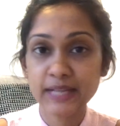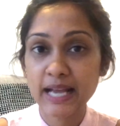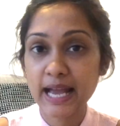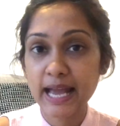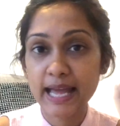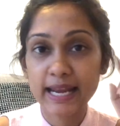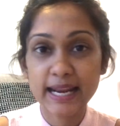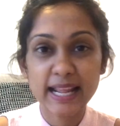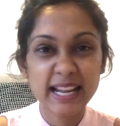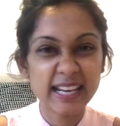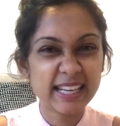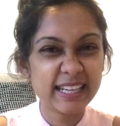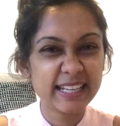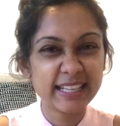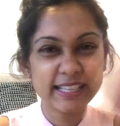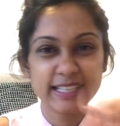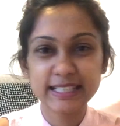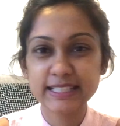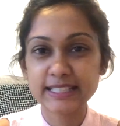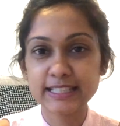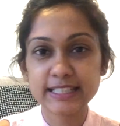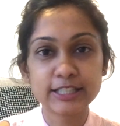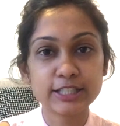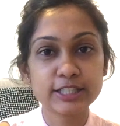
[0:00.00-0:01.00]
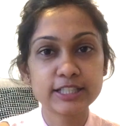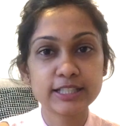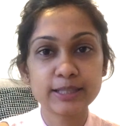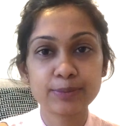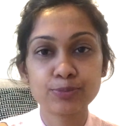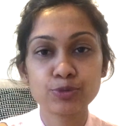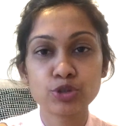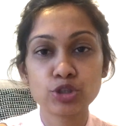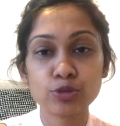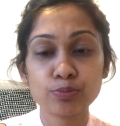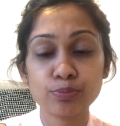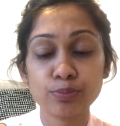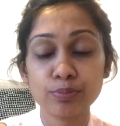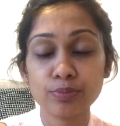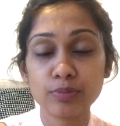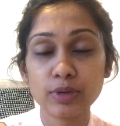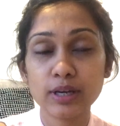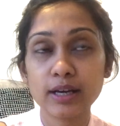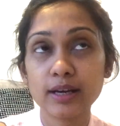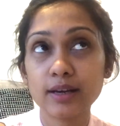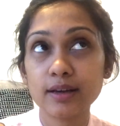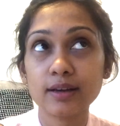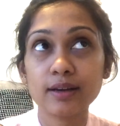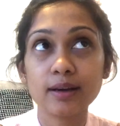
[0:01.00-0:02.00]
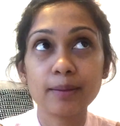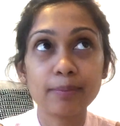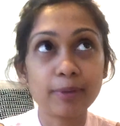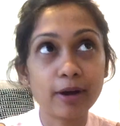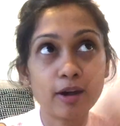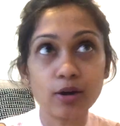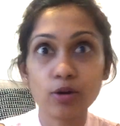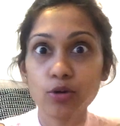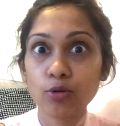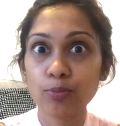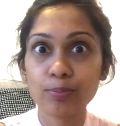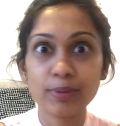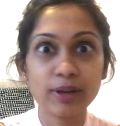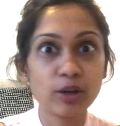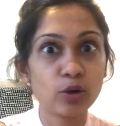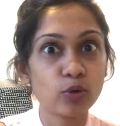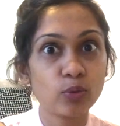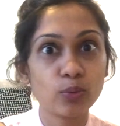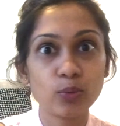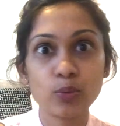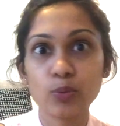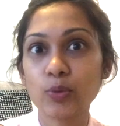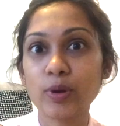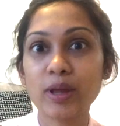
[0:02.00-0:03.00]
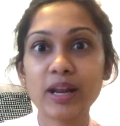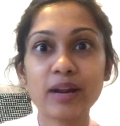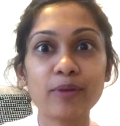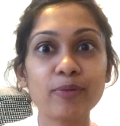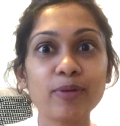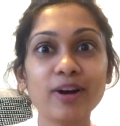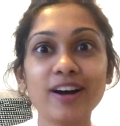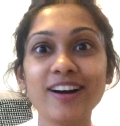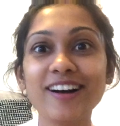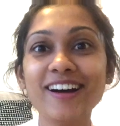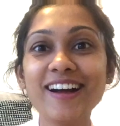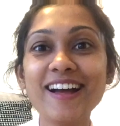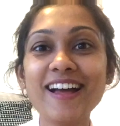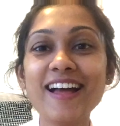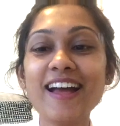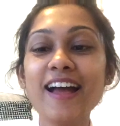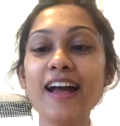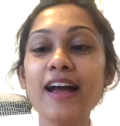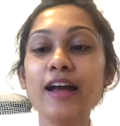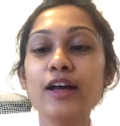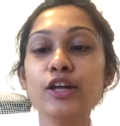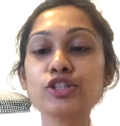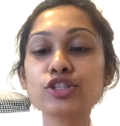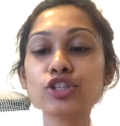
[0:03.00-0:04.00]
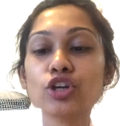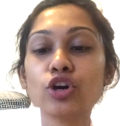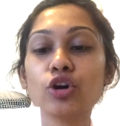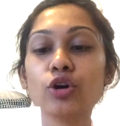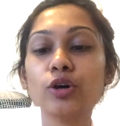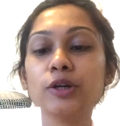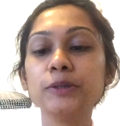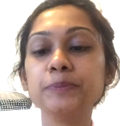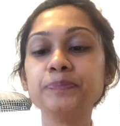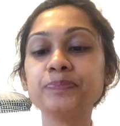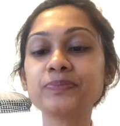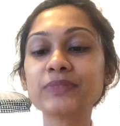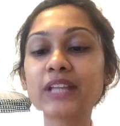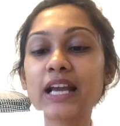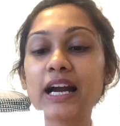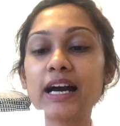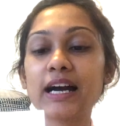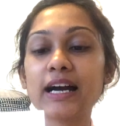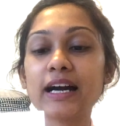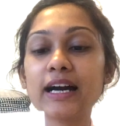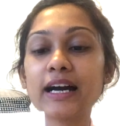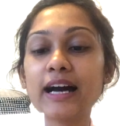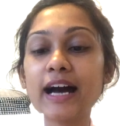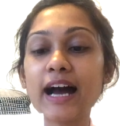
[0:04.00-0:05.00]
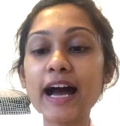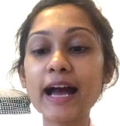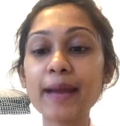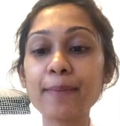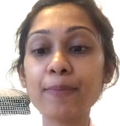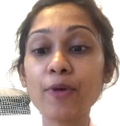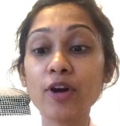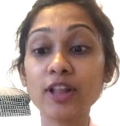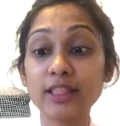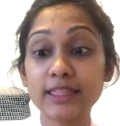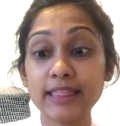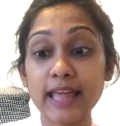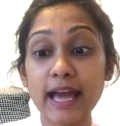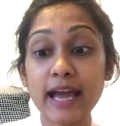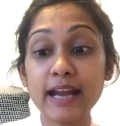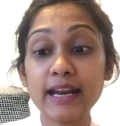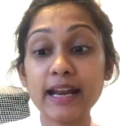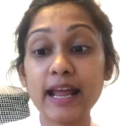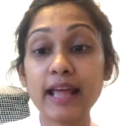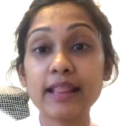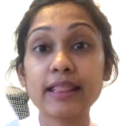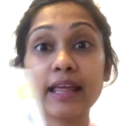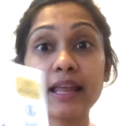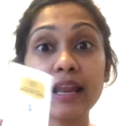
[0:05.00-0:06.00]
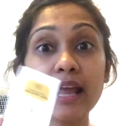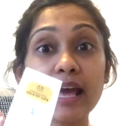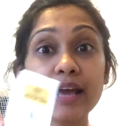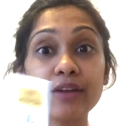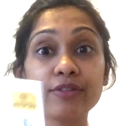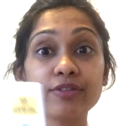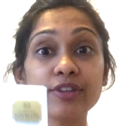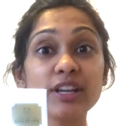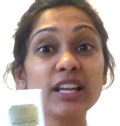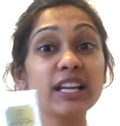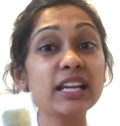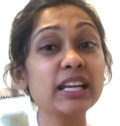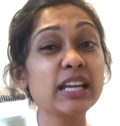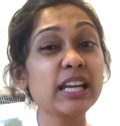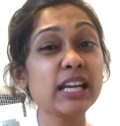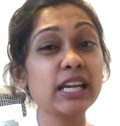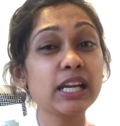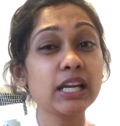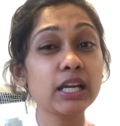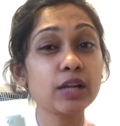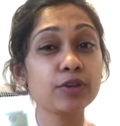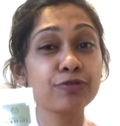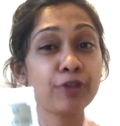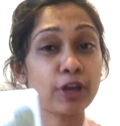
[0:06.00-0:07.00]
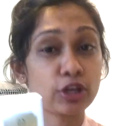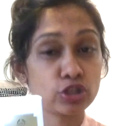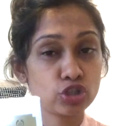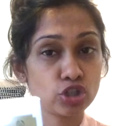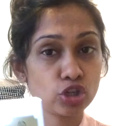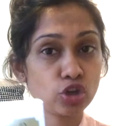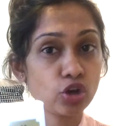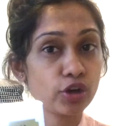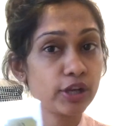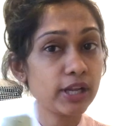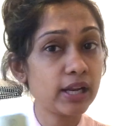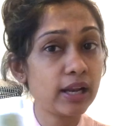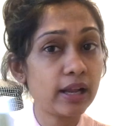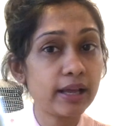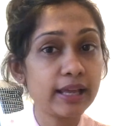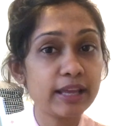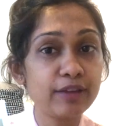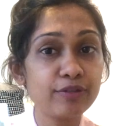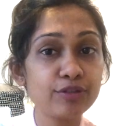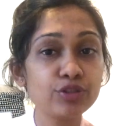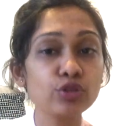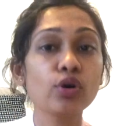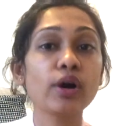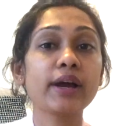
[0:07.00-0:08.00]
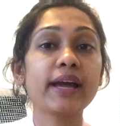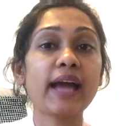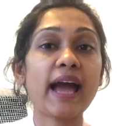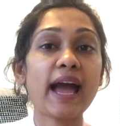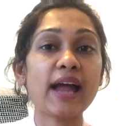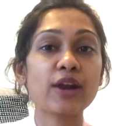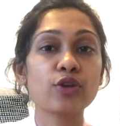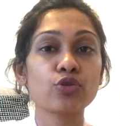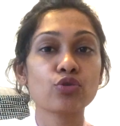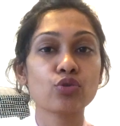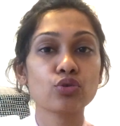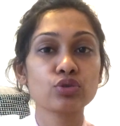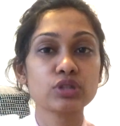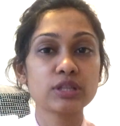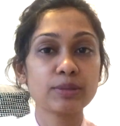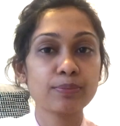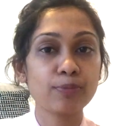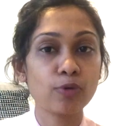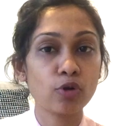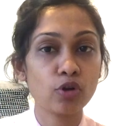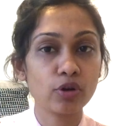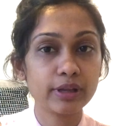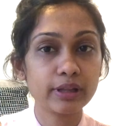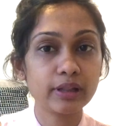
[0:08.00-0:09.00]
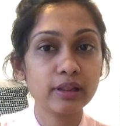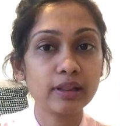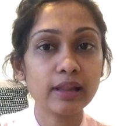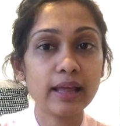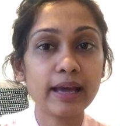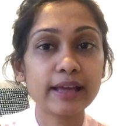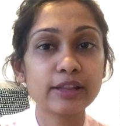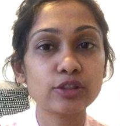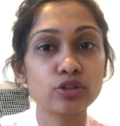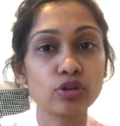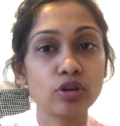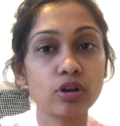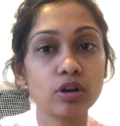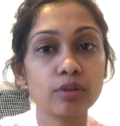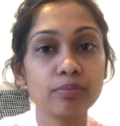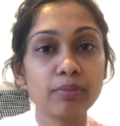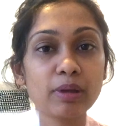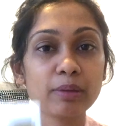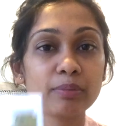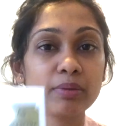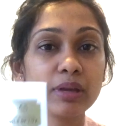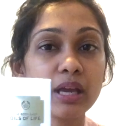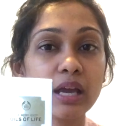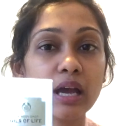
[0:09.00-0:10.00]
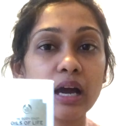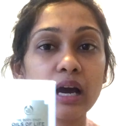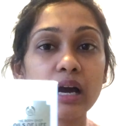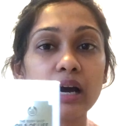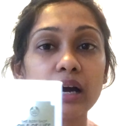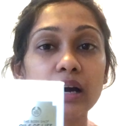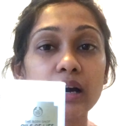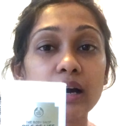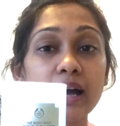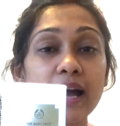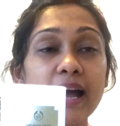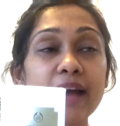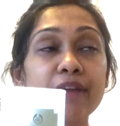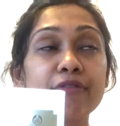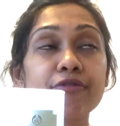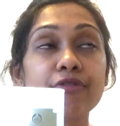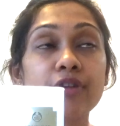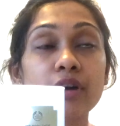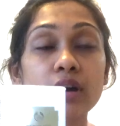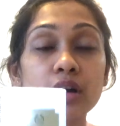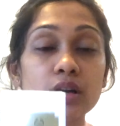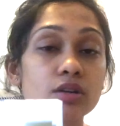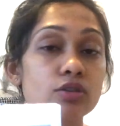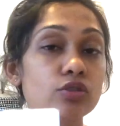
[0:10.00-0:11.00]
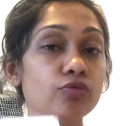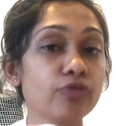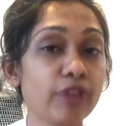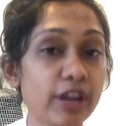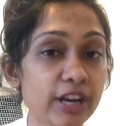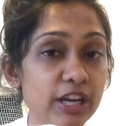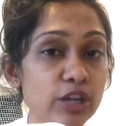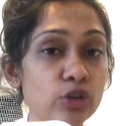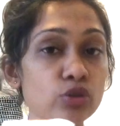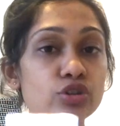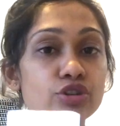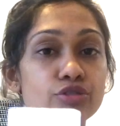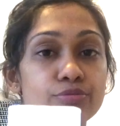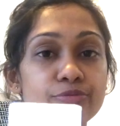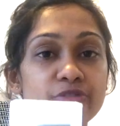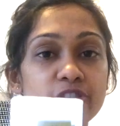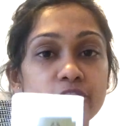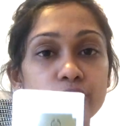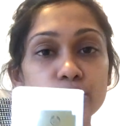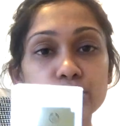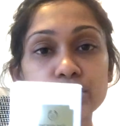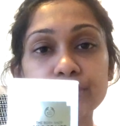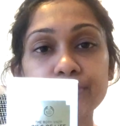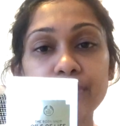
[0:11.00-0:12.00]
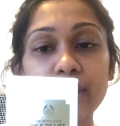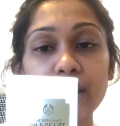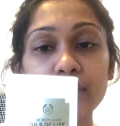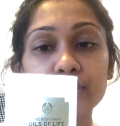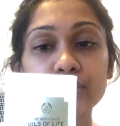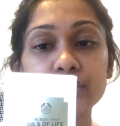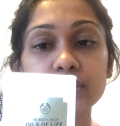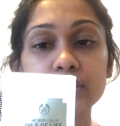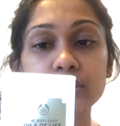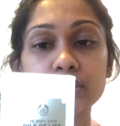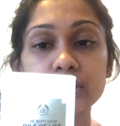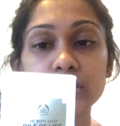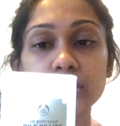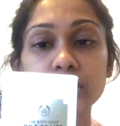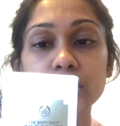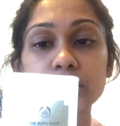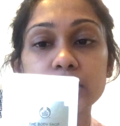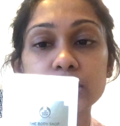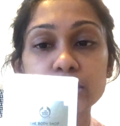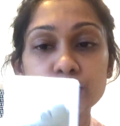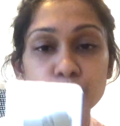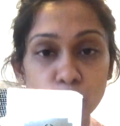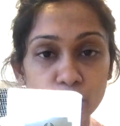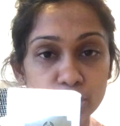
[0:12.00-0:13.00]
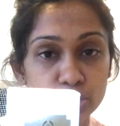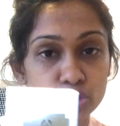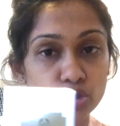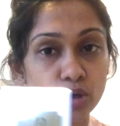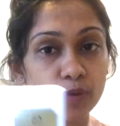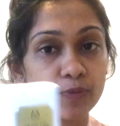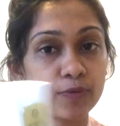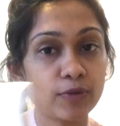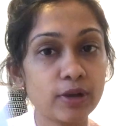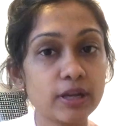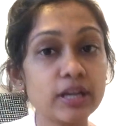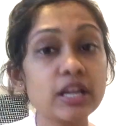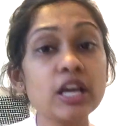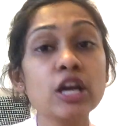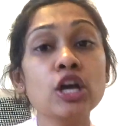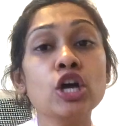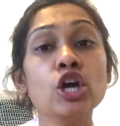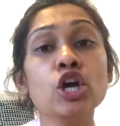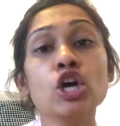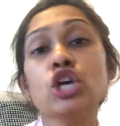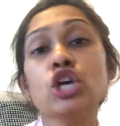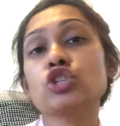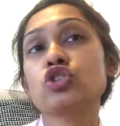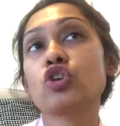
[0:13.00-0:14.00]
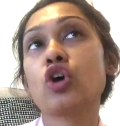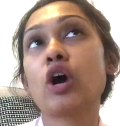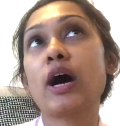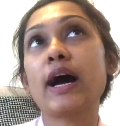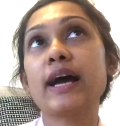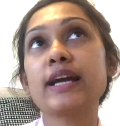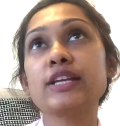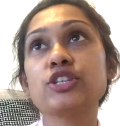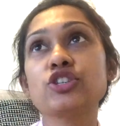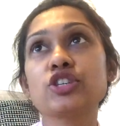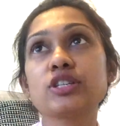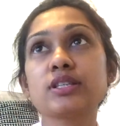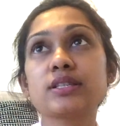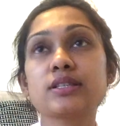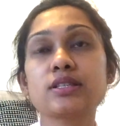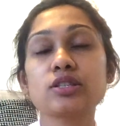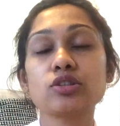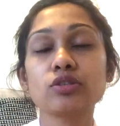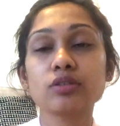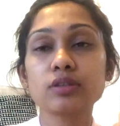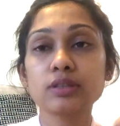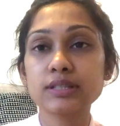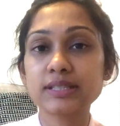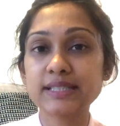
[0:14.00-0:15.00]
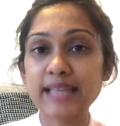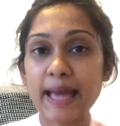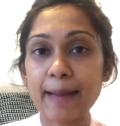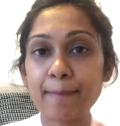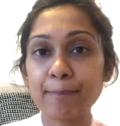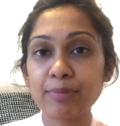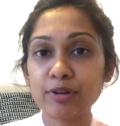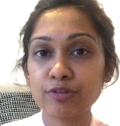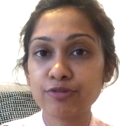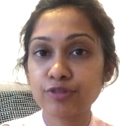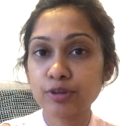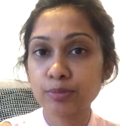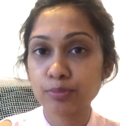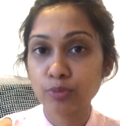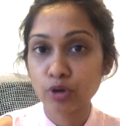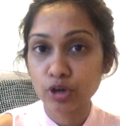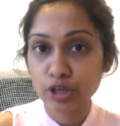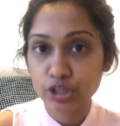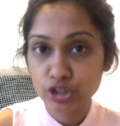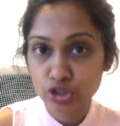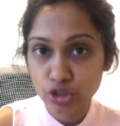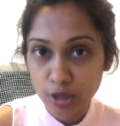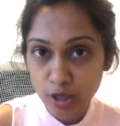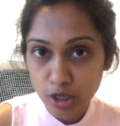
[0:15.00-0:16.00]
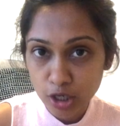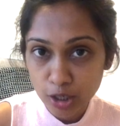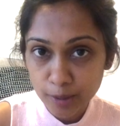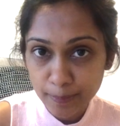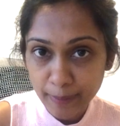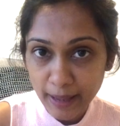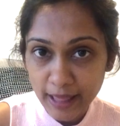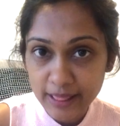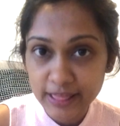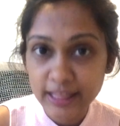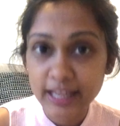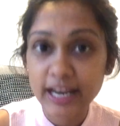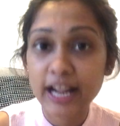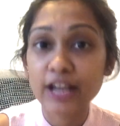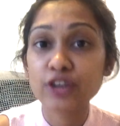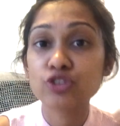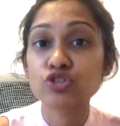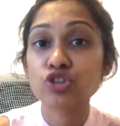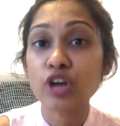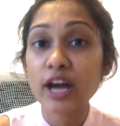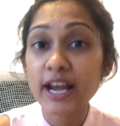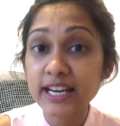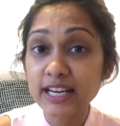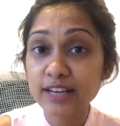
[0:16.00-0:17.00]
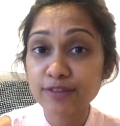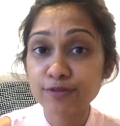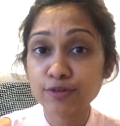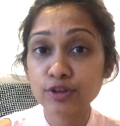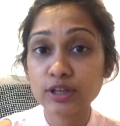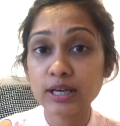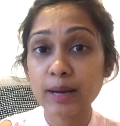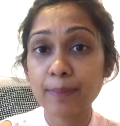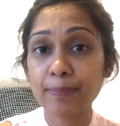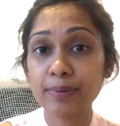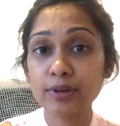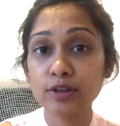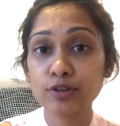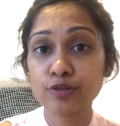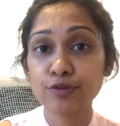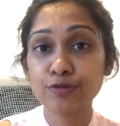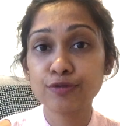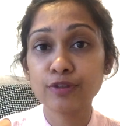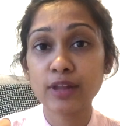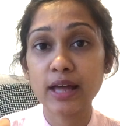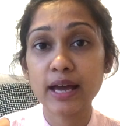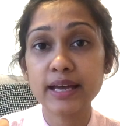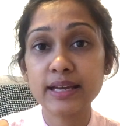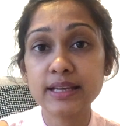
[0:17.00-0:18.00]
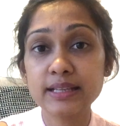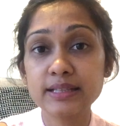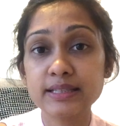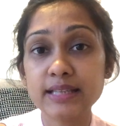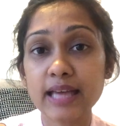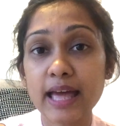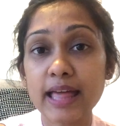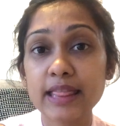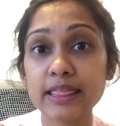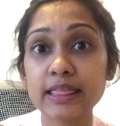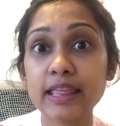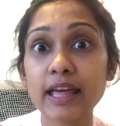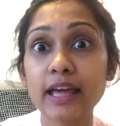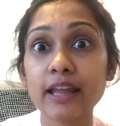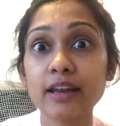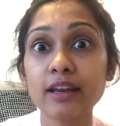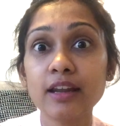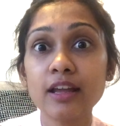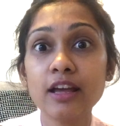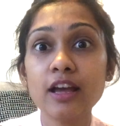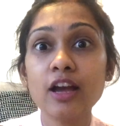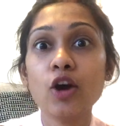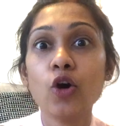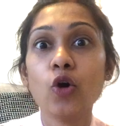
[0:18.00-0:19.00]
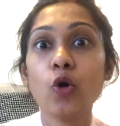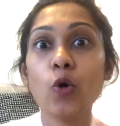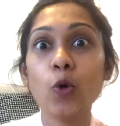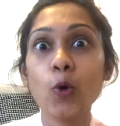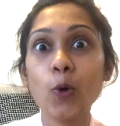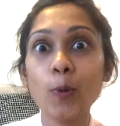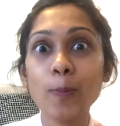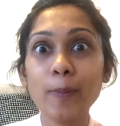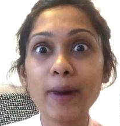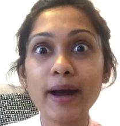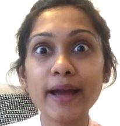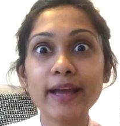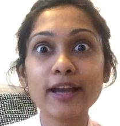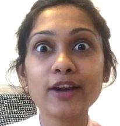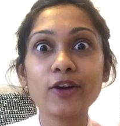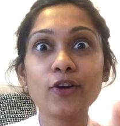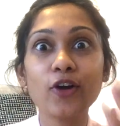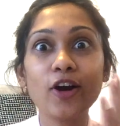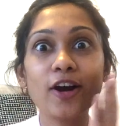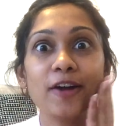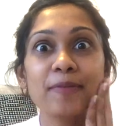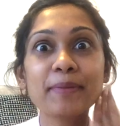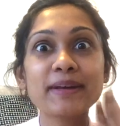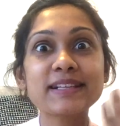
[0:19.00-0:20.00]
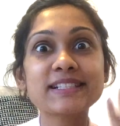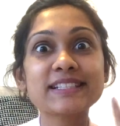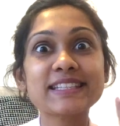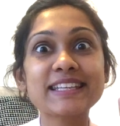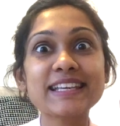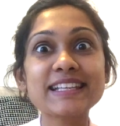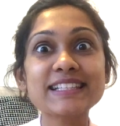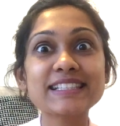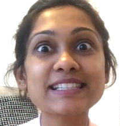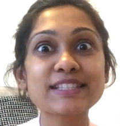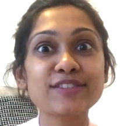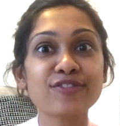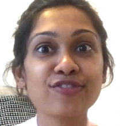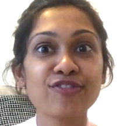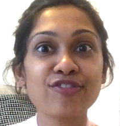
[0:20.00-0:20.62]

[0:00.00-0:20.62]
and I'll link it in the description above or below, wherever. So I bought that and then I really needed a facial oil. Even though I had rosehip oil, I thought maybe I have heard very good reviews about this Body Shop one. So I just took the sample from Body Shop and then I tried it for a couple of nights and then oh my god, my skin's